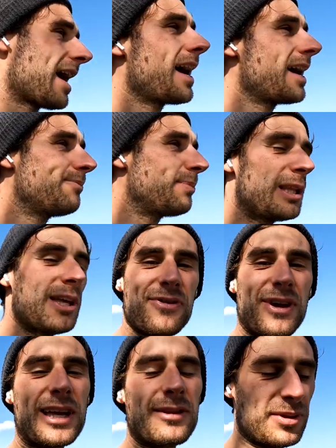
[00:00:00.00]
I
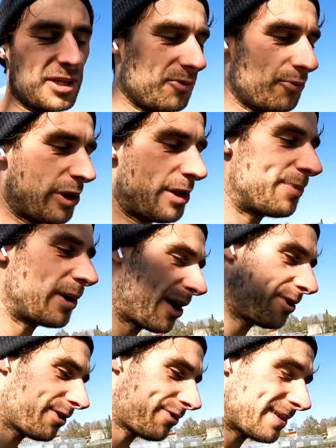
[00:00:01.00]
believe I can be really
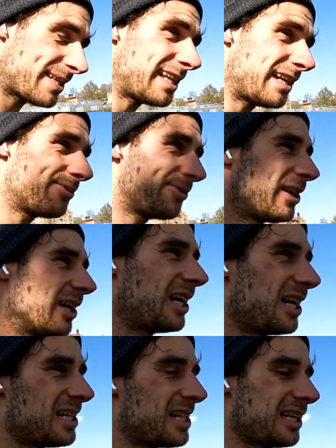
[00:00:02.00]
proud of myself,
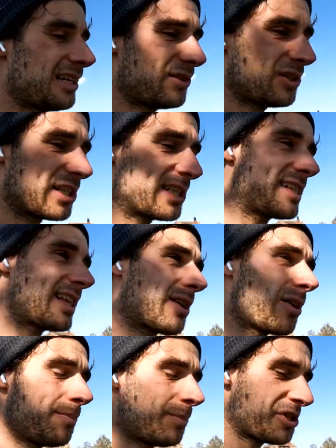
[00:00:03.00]
like even just
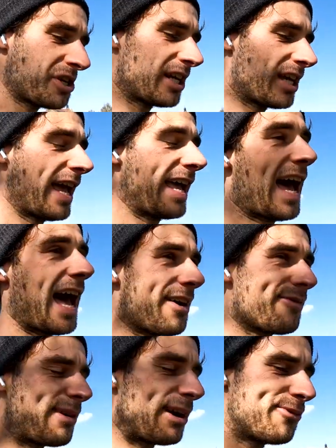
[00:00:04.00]
accomplishing a
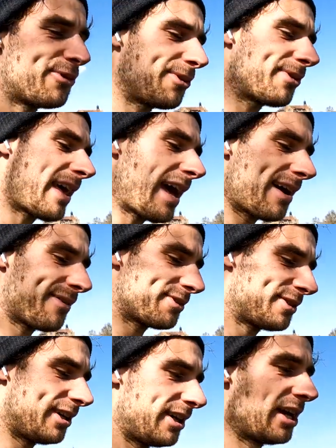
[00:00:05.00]
half marathon
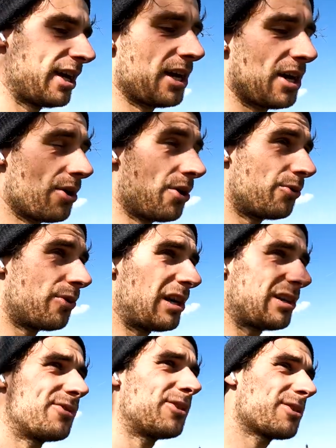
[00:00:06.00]
after
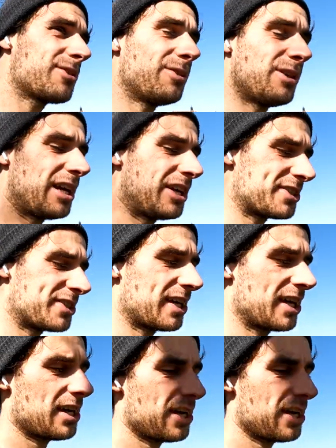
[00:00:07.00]
running for two years